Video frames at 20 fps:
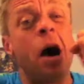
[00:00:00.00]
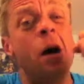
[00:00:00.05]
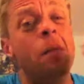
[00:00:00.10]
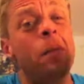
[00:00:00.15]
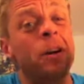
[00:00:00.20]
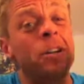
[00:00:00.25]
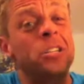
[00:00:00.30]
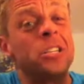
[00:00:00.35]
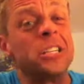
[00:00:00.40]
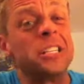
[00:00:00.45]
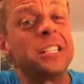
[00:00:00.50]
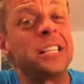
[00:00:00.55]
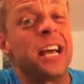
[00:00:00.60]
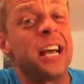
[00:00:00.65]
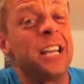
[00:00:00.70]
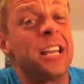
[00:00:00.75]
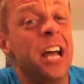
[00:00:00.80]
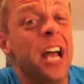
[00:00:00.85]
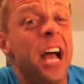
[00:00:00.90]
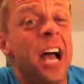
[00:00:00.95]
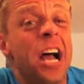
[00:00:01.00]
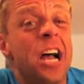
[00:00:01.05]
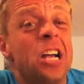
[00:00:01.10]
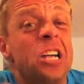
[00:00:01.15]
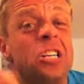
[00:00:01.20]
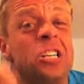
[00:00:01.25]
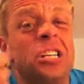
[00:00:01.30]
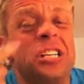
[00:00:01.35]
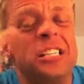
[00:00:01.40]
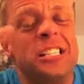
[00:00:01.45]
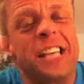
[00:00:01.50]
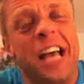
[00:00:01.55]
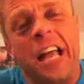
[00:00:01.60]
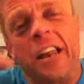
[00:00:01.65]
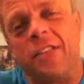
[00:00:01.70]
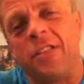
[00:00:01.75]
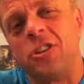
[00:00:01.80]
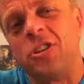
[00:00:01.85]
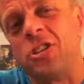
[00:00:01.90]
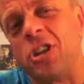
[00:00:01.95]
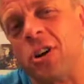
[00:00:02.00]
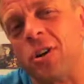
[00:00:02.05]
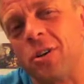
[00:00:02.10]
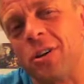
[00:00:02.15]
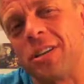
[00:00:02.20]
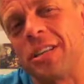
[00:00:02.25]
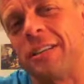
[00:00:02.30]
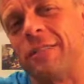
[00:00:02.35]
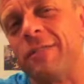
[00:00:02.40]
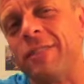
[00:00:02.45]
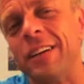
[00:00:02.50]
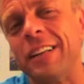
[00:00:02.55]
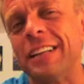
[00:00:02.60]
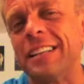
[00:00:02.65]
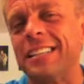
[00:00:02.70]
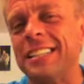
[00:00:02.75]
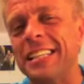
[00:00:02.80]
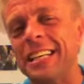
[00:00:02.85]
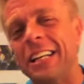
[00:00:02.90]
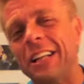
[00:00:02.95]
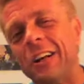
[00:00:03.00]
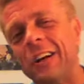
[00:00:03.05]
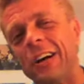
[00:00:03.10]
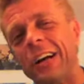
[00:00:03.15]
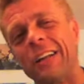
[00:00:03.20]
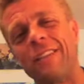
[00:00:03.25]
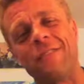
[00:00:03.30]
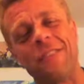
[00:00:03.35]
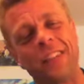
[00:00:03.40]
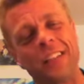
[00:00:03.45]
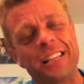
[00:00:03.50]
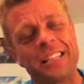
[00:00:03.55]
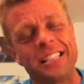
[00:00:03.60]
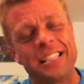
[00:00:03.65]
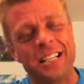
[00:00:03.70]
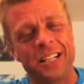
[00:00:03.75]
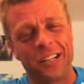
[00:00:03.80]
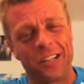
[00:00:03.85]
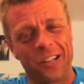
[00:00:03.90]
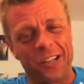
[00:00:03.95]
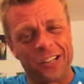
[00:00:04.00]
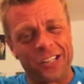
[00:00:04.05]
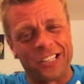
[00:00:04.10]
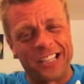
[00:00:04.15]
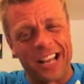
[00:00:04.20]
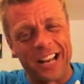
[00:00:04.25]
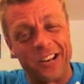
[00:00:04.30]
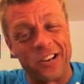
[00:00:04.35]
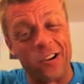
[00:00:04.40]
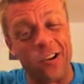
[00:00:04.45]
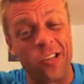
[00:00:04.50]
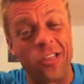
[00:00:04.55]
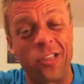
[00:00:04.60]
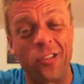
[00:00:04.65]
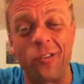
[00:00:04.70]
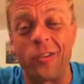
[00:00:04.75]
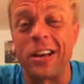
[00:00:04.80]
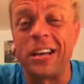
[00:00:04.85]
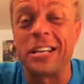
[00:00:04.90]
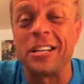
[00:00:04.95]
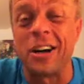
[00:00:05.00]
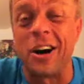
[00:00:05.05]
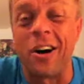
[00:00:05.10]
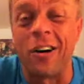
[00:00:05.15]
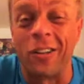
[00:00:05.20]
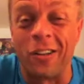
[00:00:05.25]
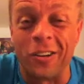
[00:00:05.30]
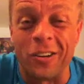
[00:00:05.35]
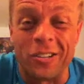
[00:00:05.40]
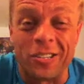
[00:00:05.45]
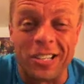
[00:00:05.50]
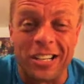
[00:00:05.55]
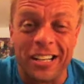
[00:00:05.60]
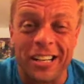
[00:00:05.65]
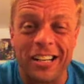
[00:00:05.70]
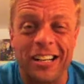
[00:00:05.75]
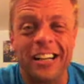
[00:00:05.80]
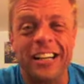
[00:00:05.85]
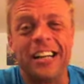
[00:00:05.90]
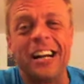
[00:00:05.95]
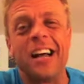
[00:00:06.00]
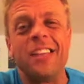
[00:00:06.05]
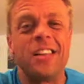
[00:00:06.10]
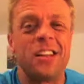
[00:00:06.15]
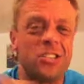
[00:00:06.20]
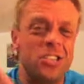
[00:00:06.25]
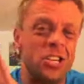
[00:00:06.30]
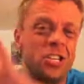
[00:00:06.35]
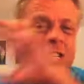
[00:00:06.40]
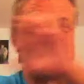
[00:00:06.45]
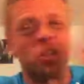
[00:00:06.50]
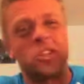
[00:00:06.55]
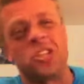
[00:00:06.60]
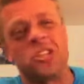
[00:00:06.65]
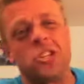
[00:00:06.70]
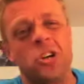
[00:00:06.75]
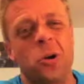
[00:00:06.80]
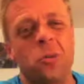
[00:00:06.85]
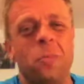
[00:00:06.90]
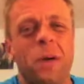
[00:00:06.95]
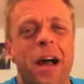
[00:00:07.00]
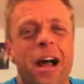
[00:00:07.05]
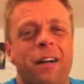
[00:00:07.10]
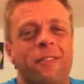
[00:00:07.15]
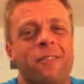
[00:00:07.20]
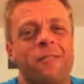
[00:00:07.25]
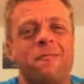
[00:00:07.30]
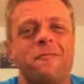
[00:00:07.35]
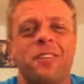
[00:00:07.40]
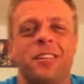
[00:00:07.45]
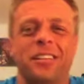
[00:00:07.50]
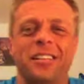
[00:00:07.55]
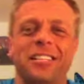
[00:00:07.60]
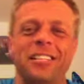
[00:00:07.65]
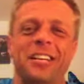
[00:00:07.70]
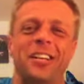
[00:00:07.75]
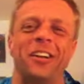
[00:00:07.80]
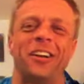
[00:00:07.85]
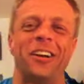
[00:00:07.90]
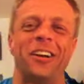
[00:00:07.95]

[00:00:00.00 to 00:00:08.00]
but she said she sent the joke to Phyllis Diller, and Phyllis Diller sent her $3. And then she took the joke back from Phyllis Diller.